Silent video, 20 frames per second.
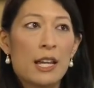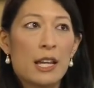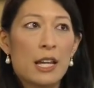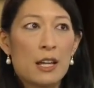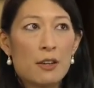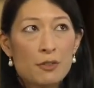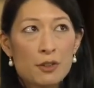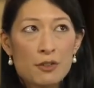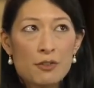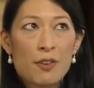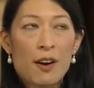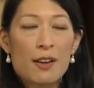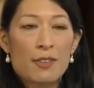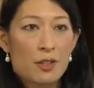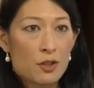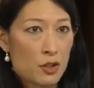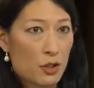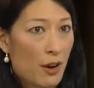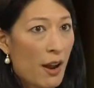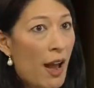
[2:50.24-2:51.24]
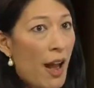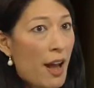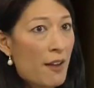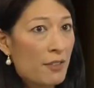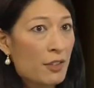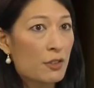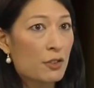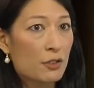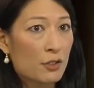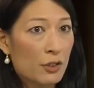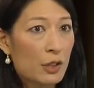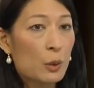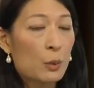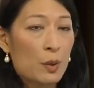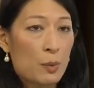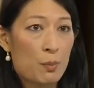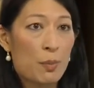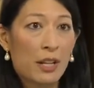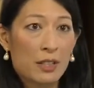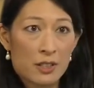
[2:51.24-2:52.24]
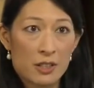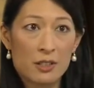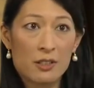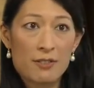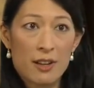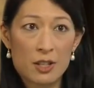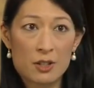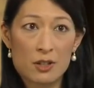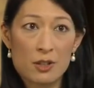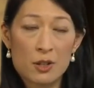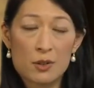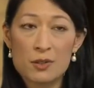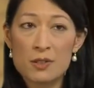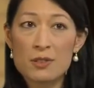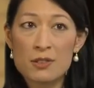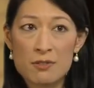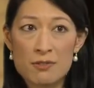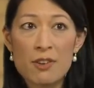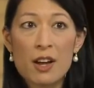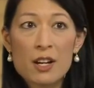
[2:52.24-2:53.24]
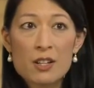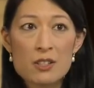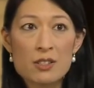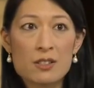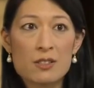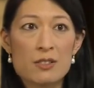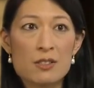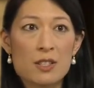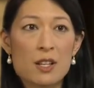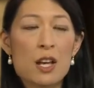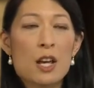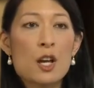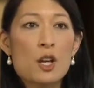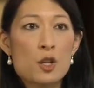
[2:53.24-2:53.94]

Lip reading: If you find that you're having frequent bacterial vaginosis infections,